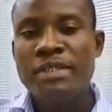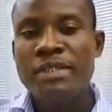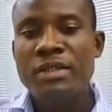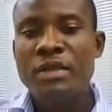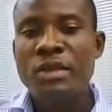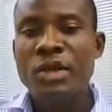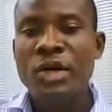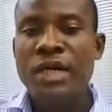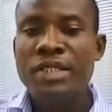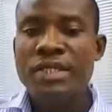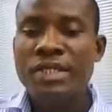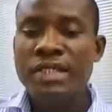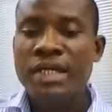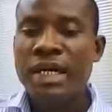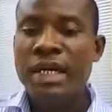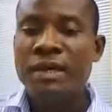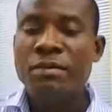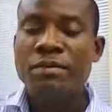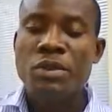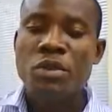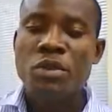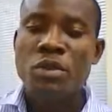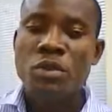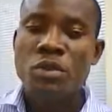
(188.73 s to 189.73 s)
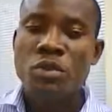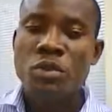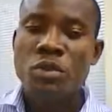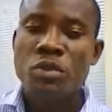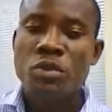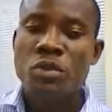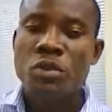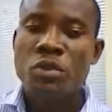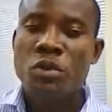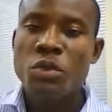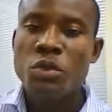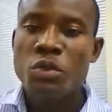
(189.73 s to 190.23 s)
You adapt,
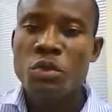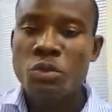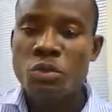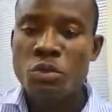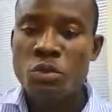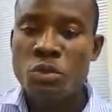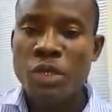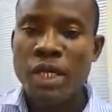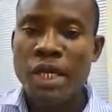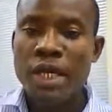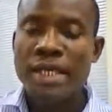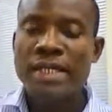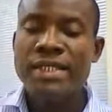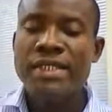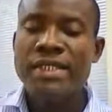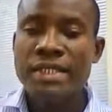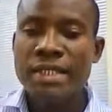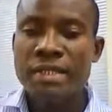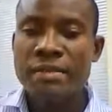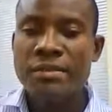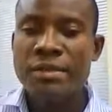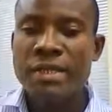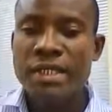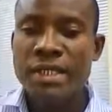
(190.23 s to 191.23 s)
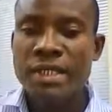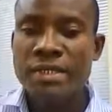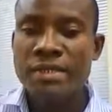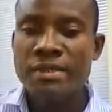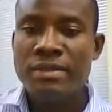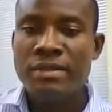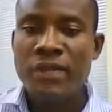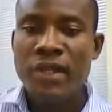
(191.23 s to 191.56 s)
you get something,